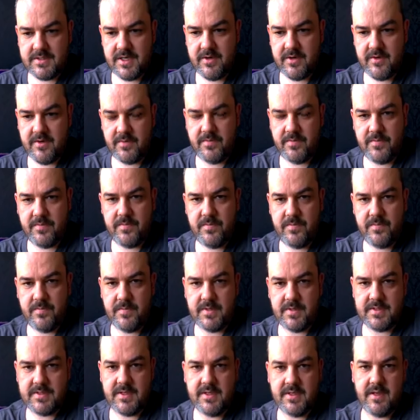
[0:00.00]
a general
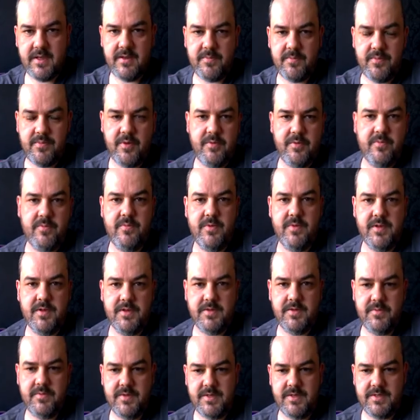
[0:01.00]
there's another problem with
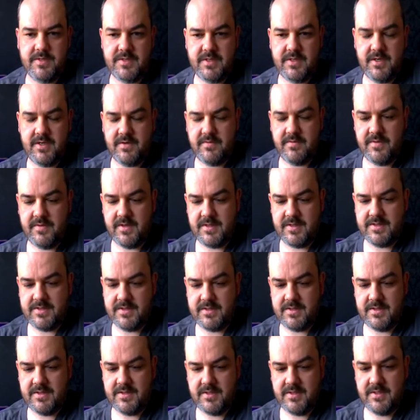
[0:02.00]
with this kind of thing is
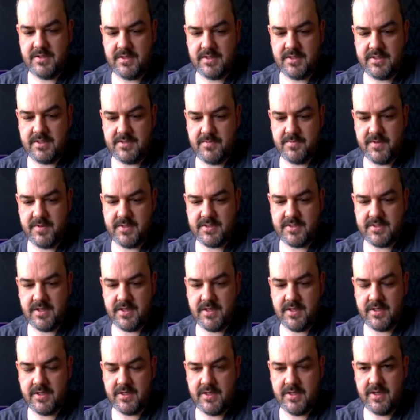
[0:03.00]
that it's
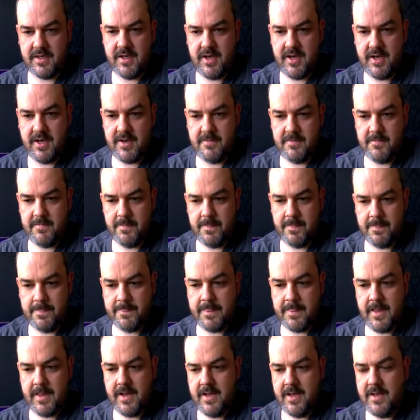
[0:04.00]
basically um,
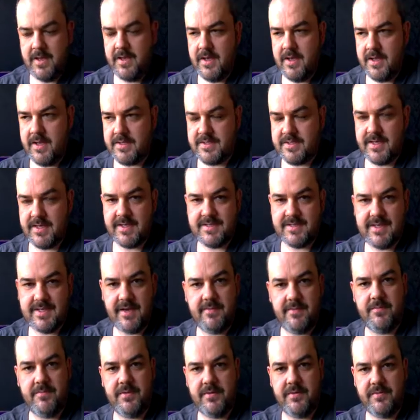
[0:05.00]
it's an
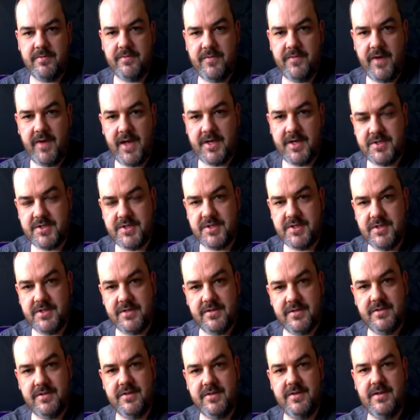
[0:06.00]
example of
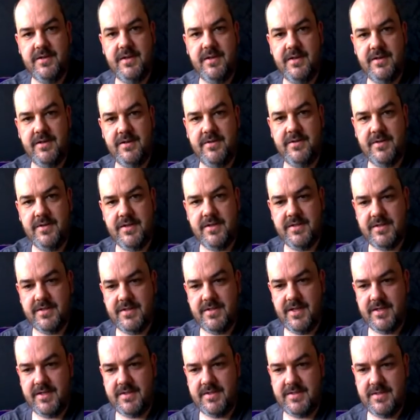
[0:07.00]
fashion uh, on the
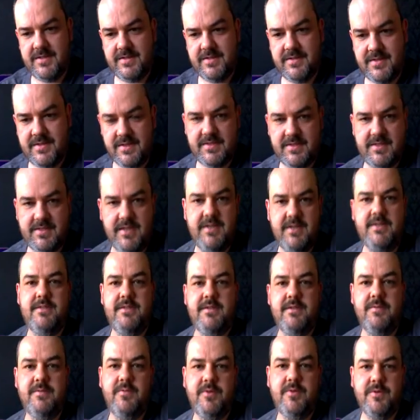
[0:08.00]
internet
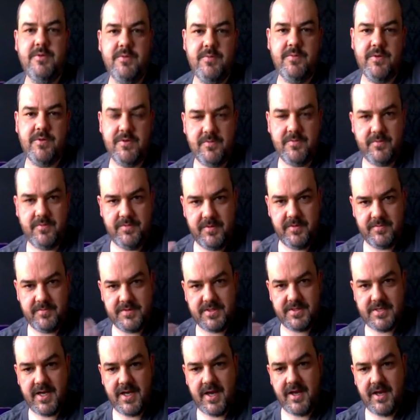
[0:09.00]
dictating what what people
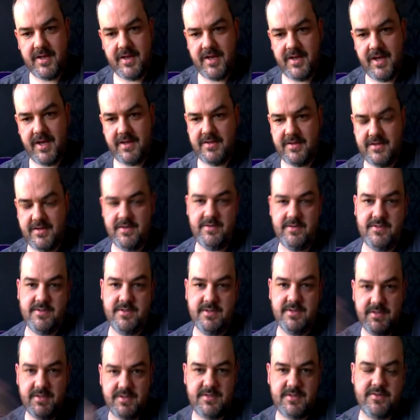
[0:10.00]
say, and that
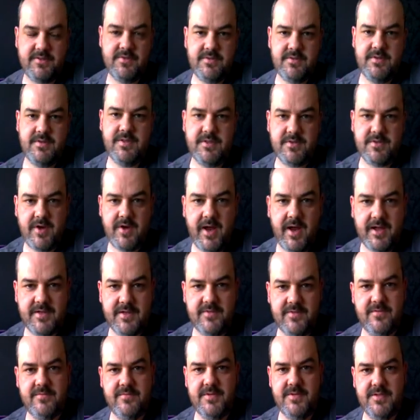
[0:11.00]
also just detracts
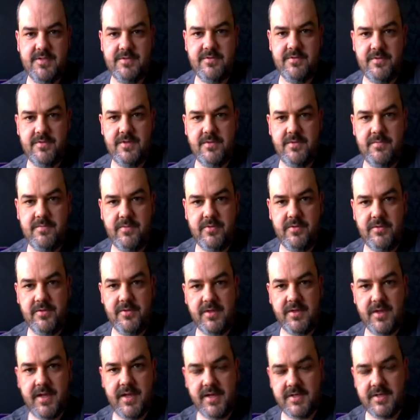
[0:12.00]
from us doing the
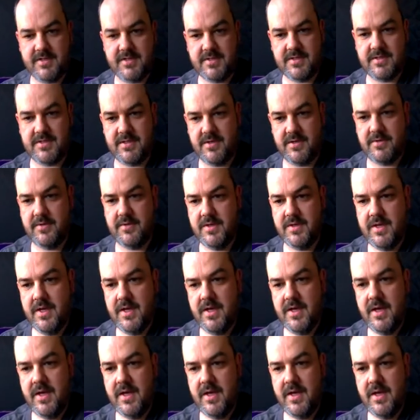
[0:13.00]
important thing. So